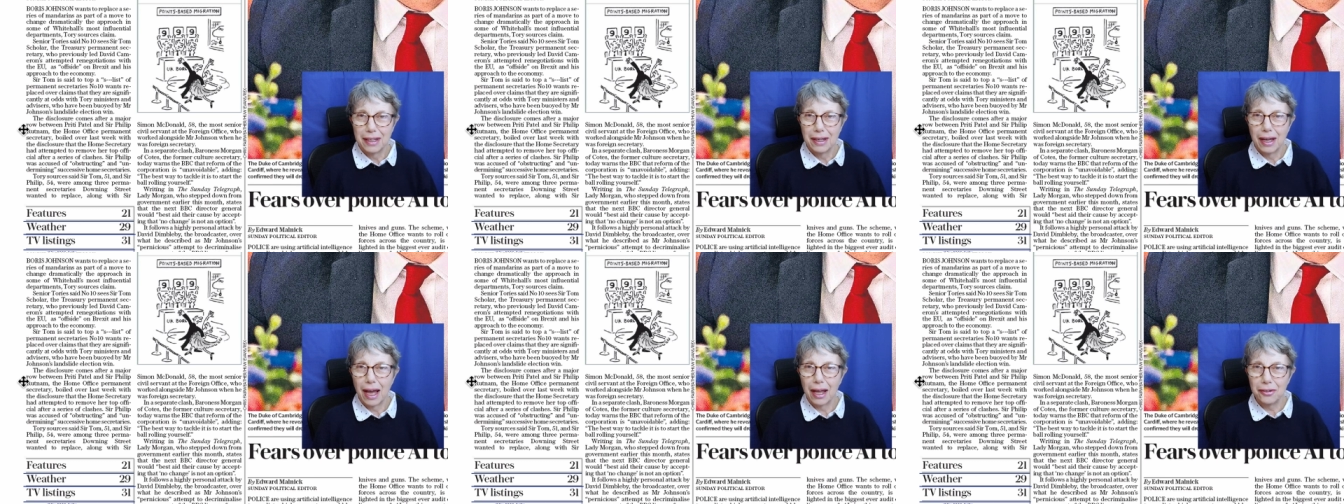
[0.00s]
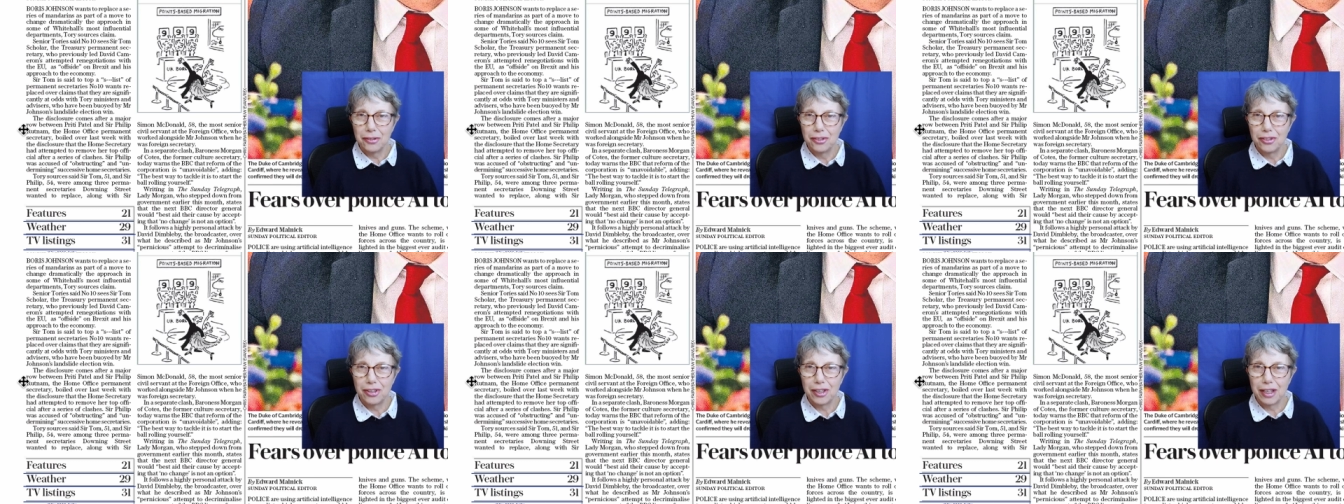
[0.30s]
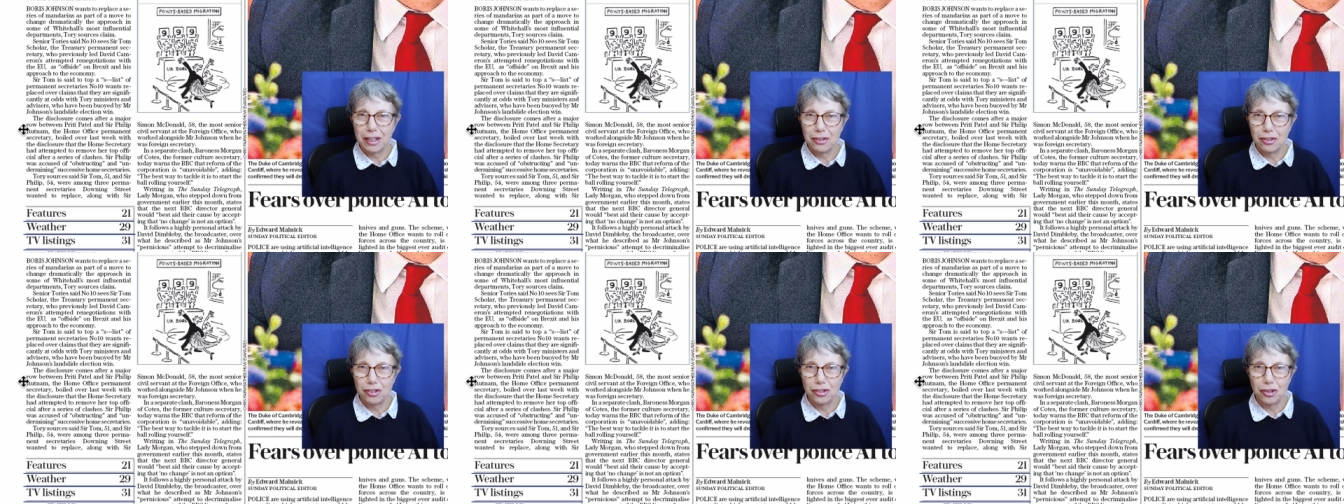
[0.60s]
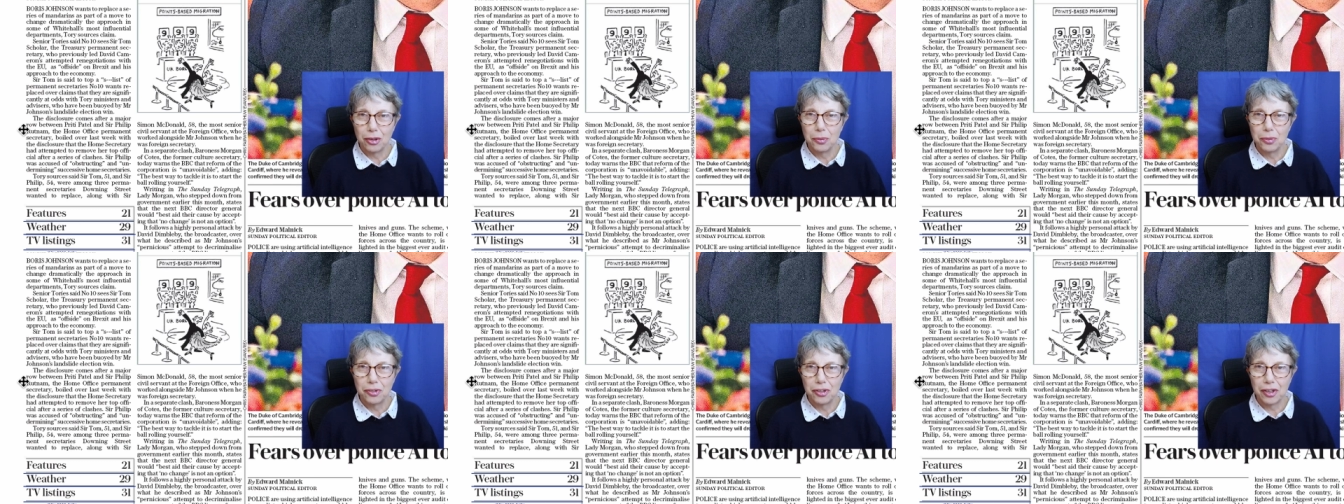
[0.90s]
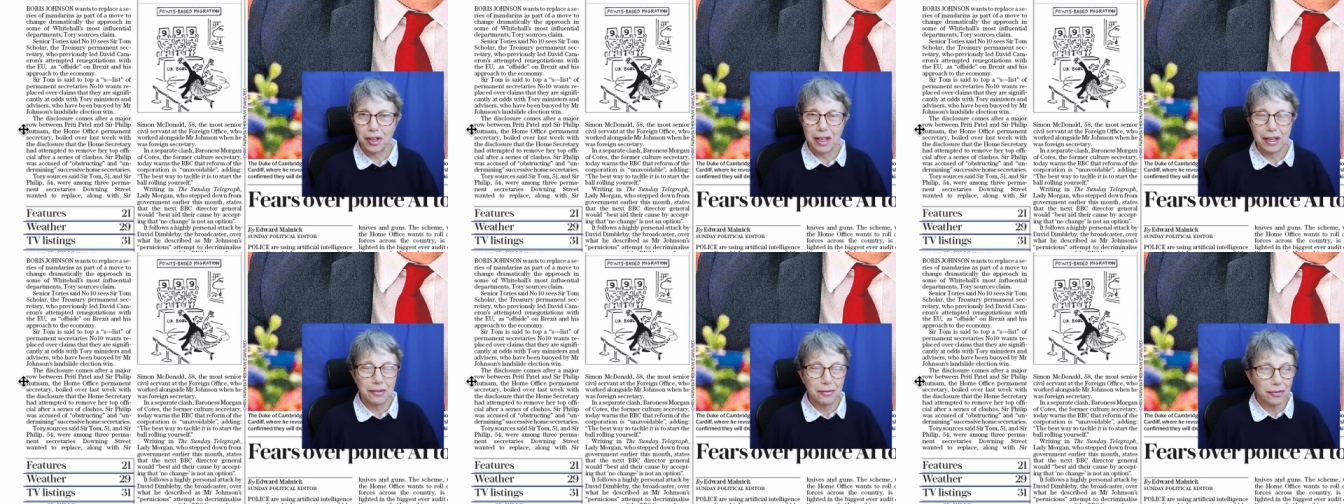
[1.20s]
hunting,
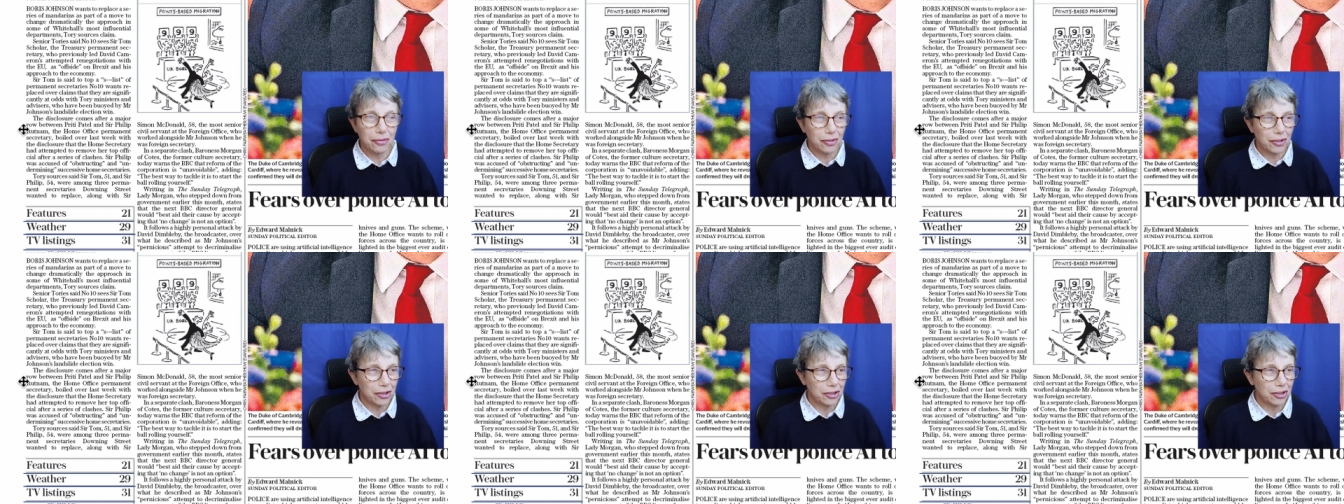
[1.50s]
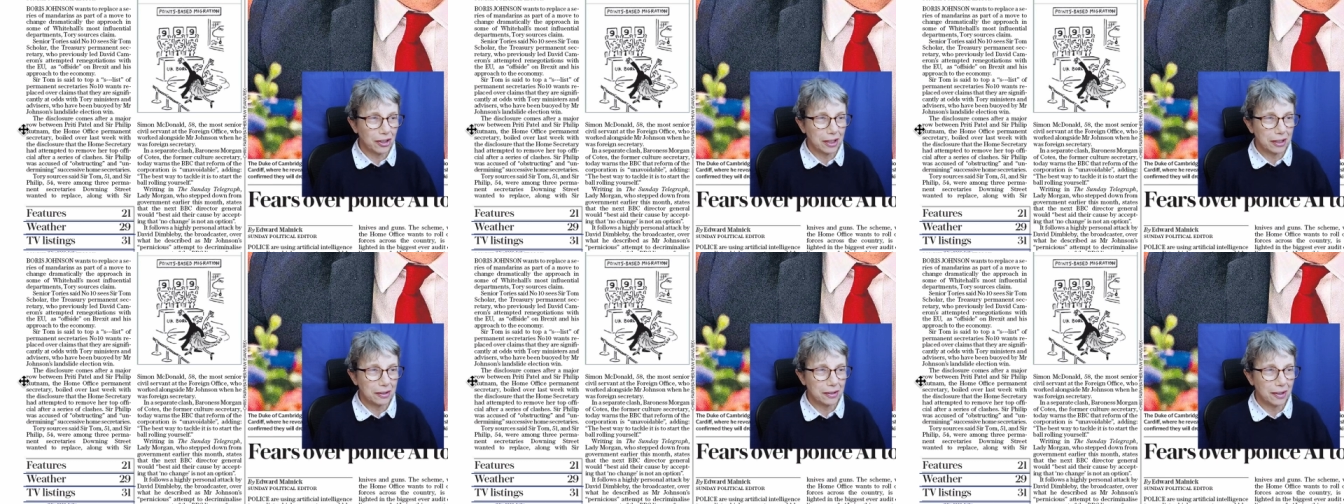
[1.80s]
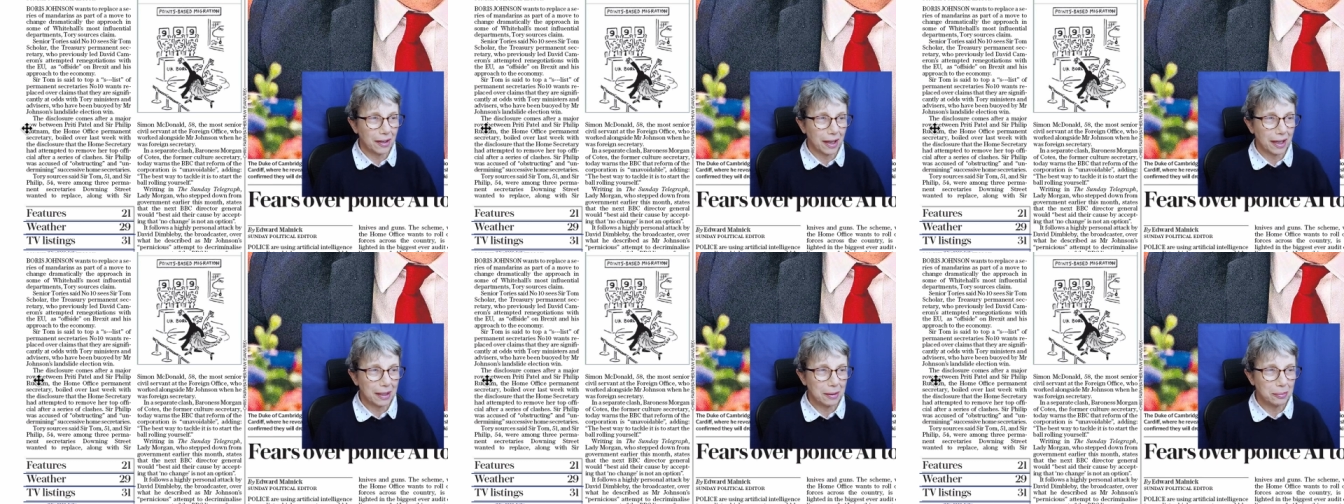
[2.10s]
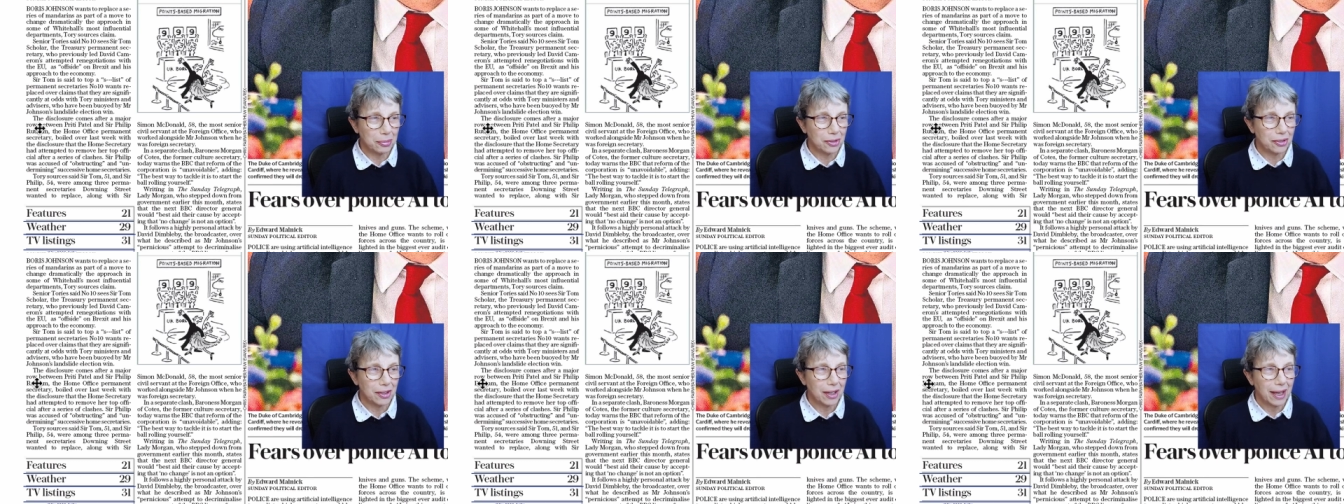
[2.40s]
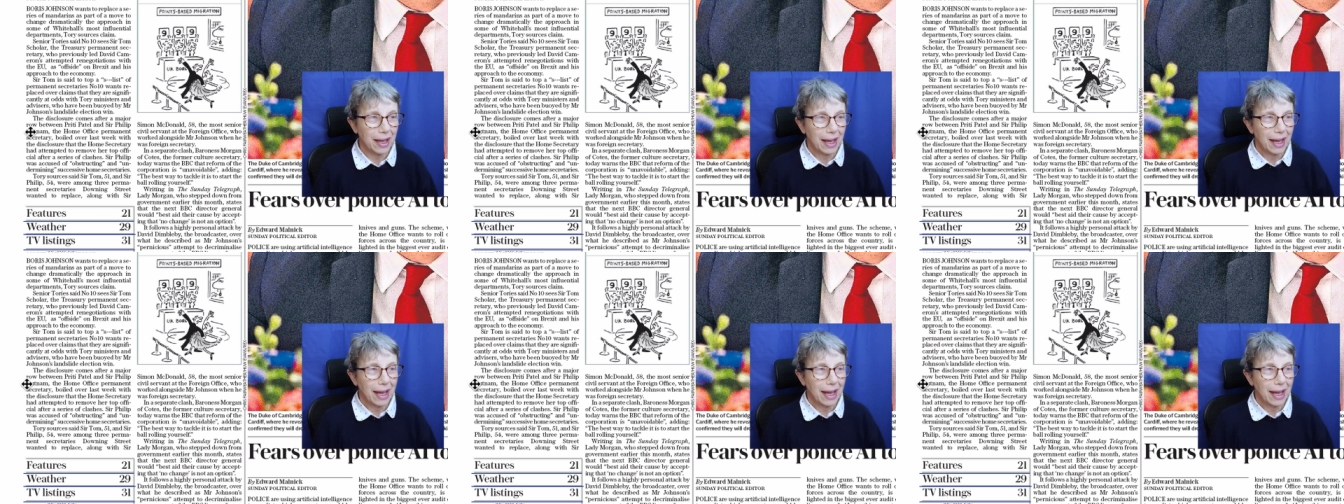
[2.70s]
shooting, and fishing types.